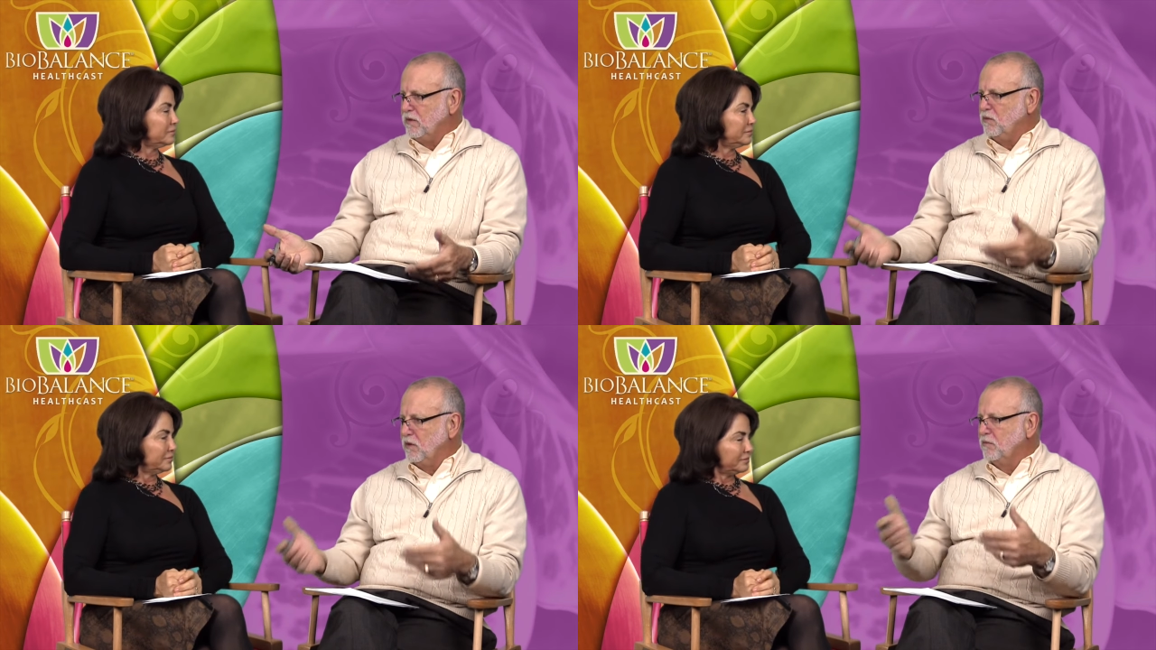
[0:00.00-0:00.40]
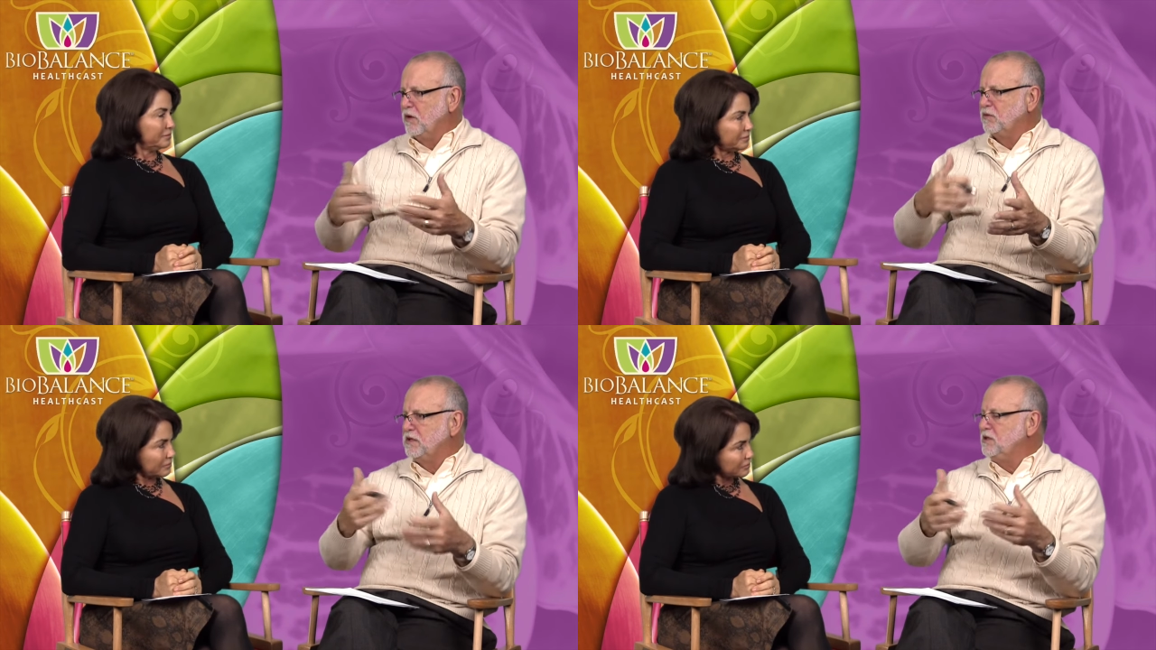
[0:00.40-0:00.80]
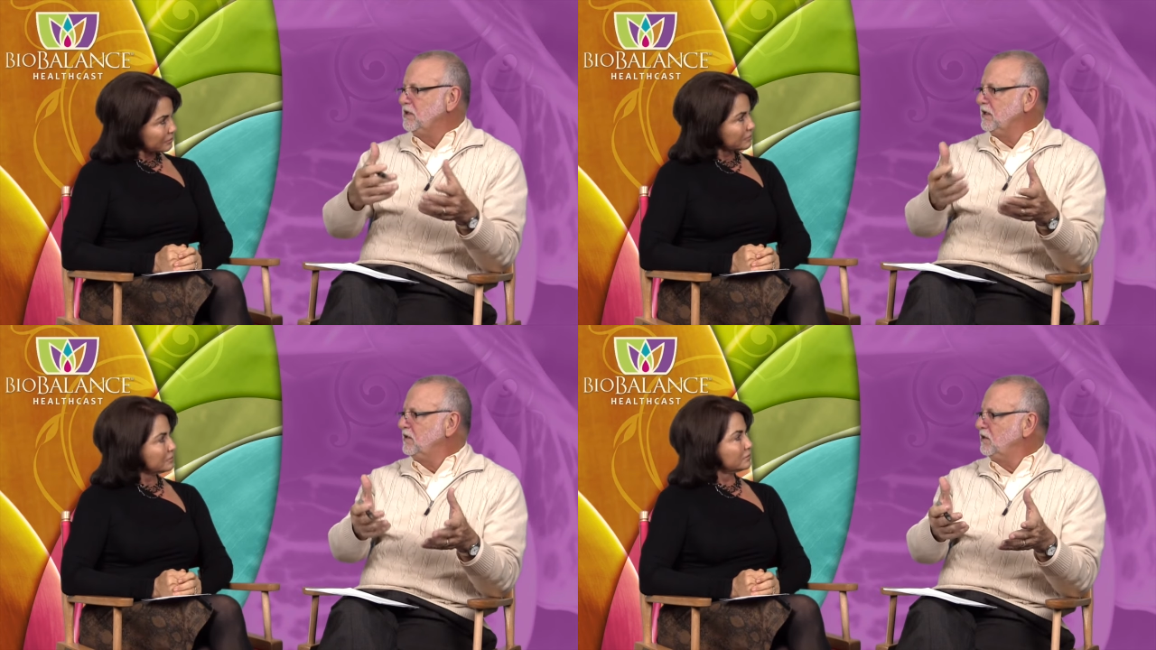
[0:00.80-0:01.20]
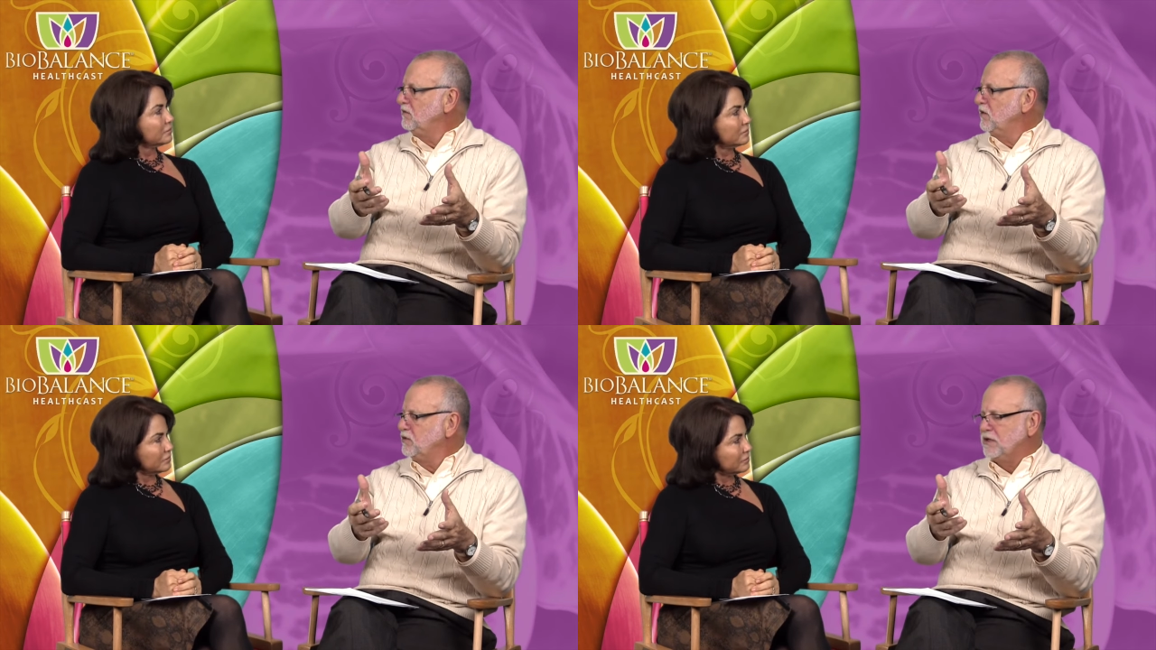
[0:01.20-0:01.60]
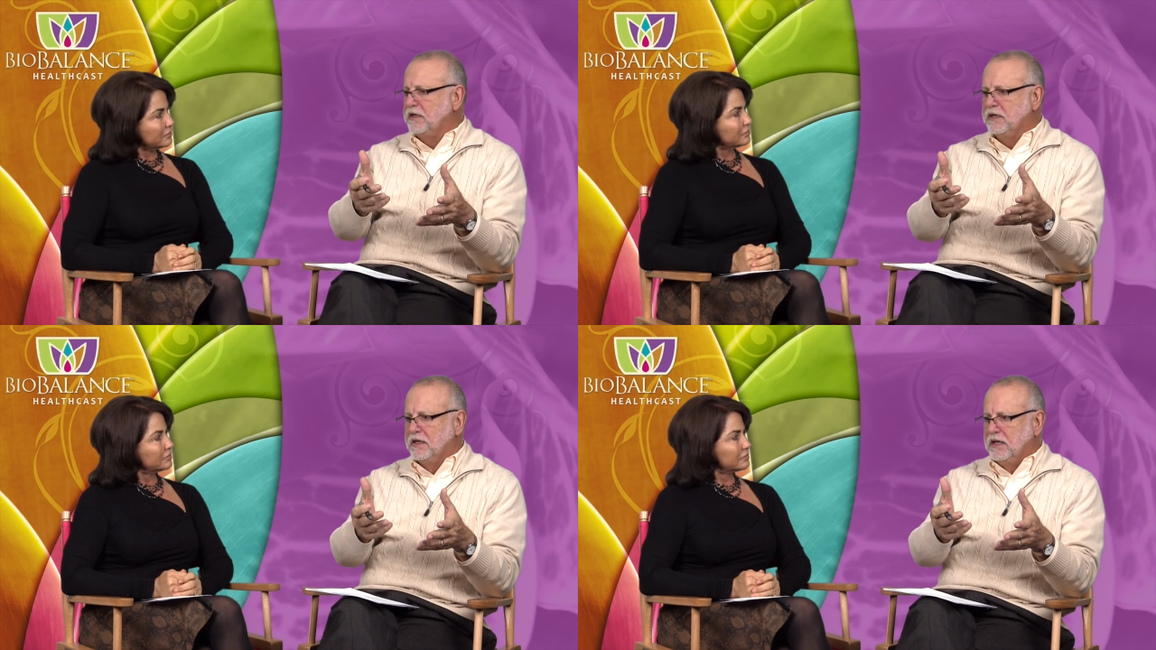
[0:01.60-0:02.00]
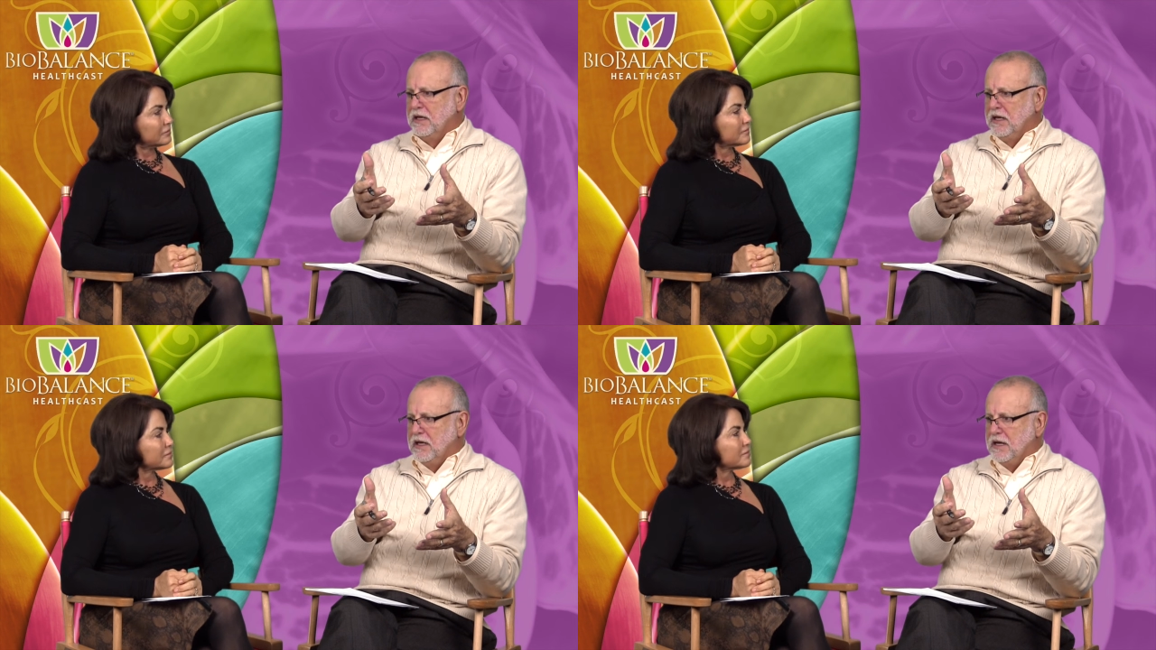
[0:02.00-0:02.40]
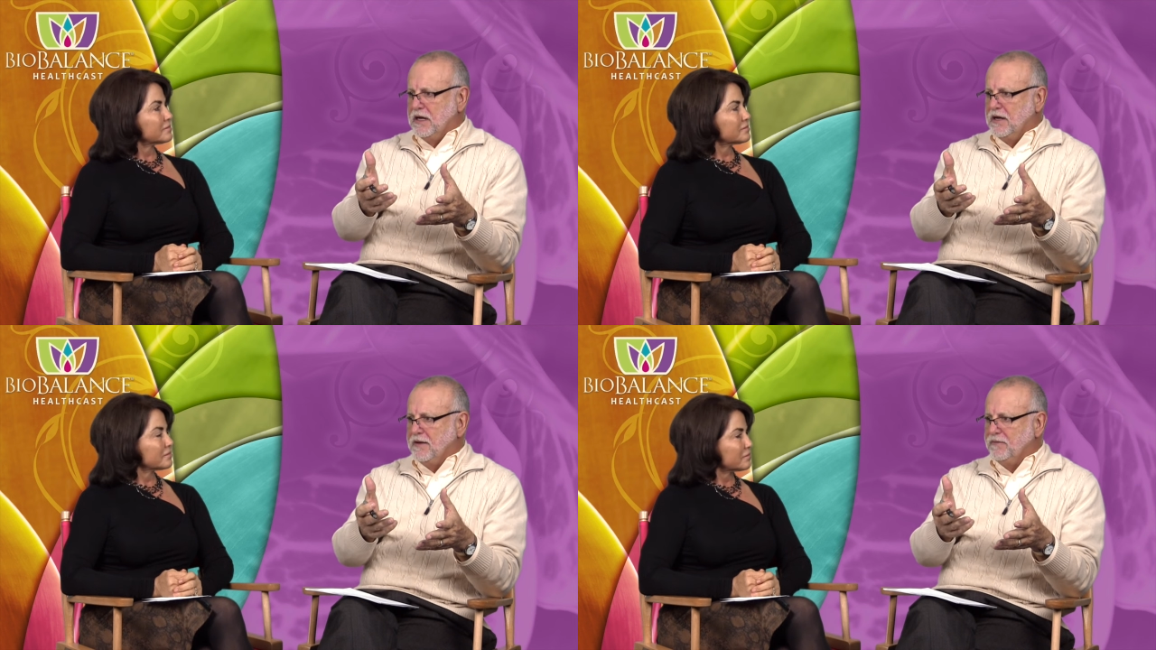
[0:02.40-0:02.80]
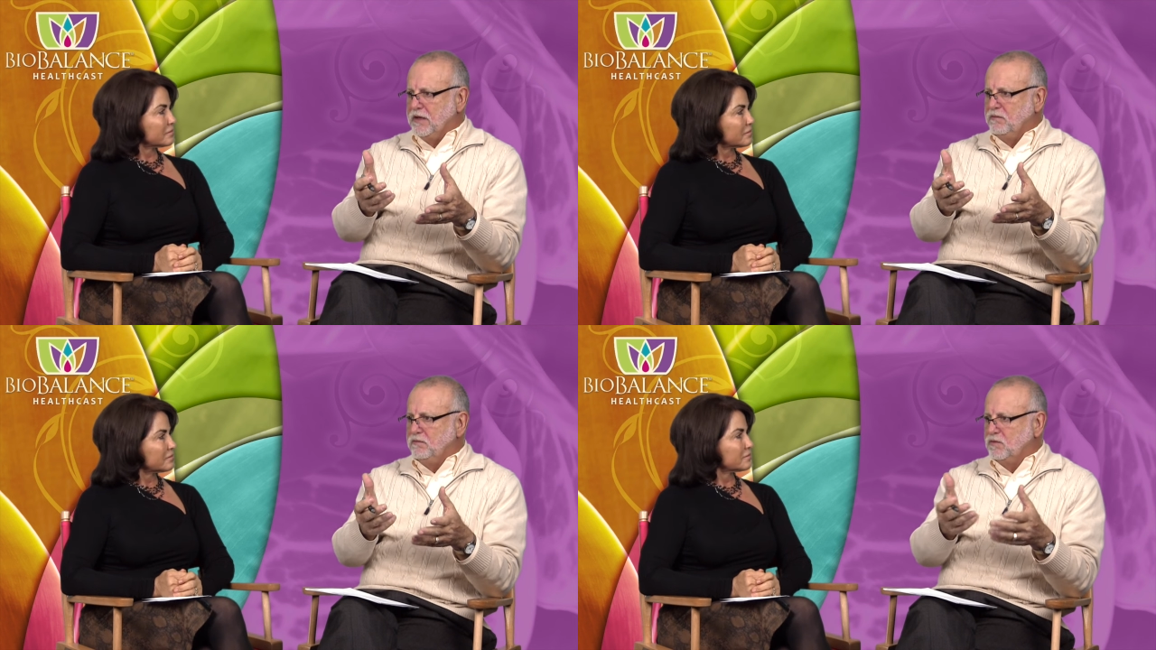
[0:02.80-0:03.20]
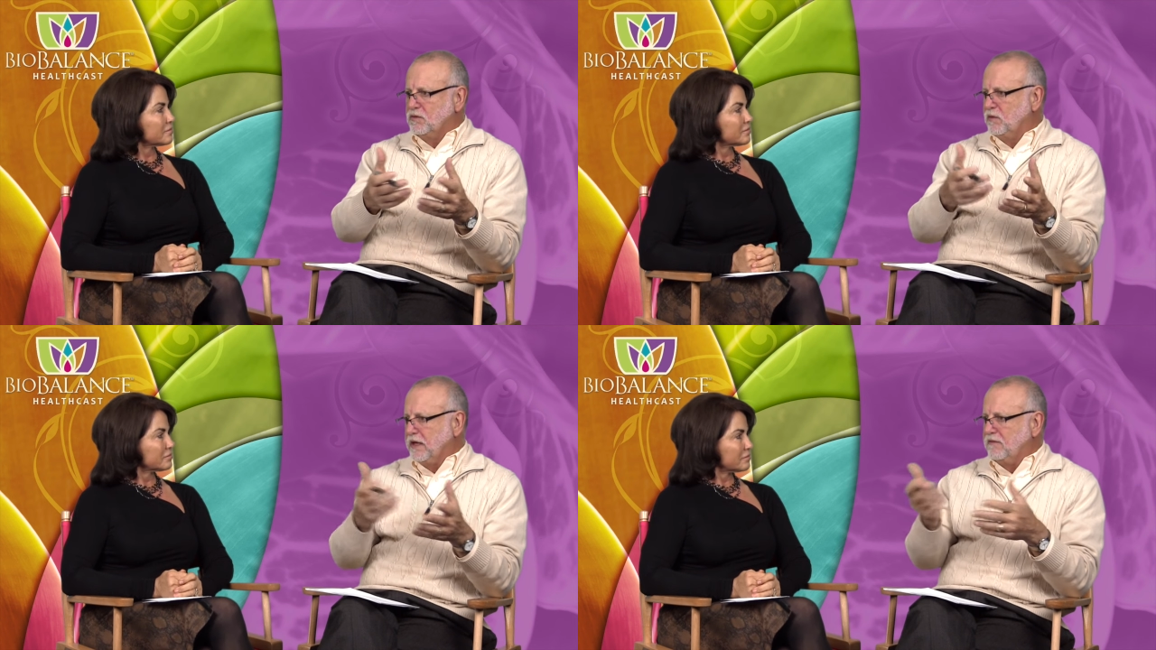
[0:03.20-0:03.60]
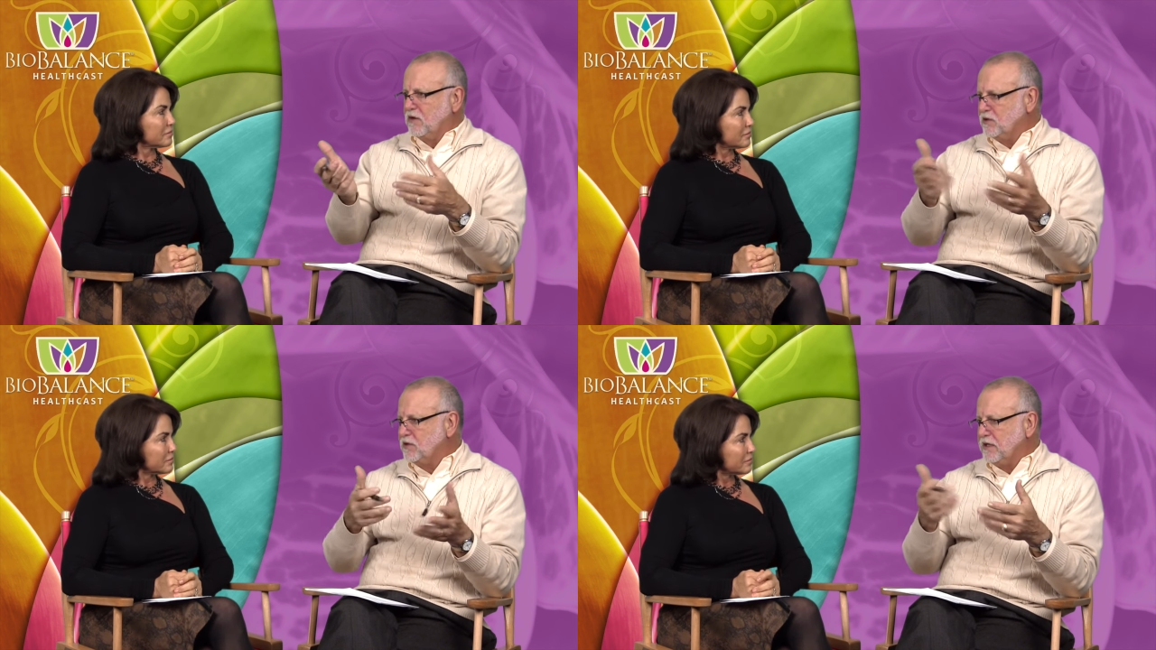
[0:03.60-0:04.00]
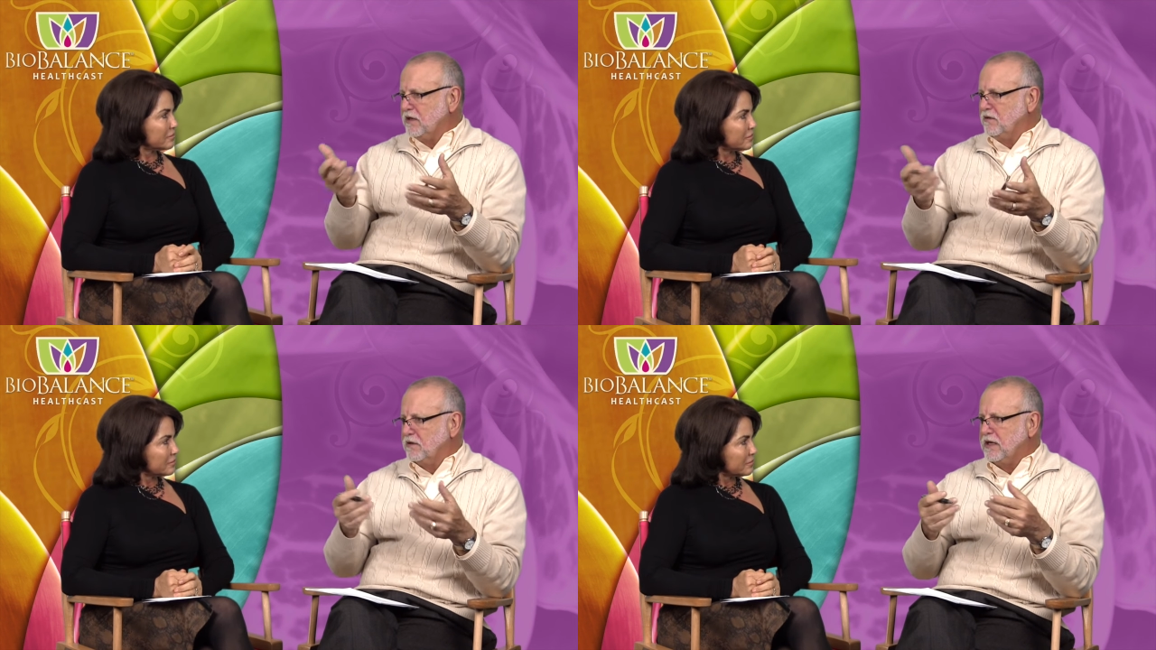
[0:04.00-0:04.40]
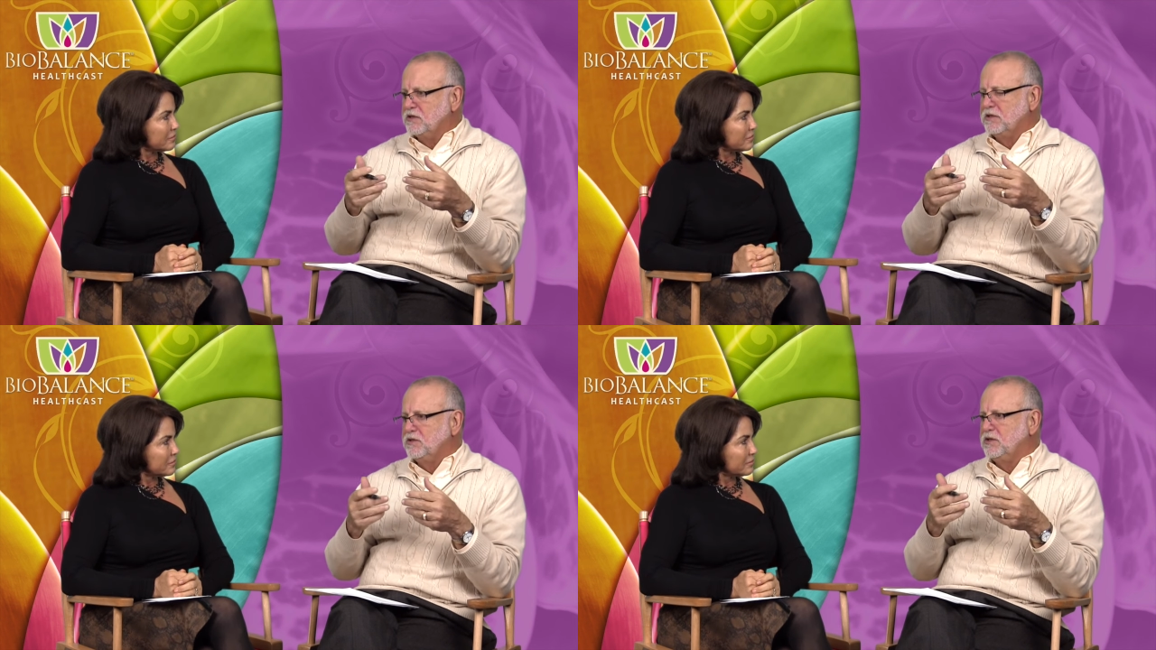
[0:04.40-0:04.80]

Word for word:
Speaker 1: we were both teaching at the university, uh, and so we'd have lunch together occasionally.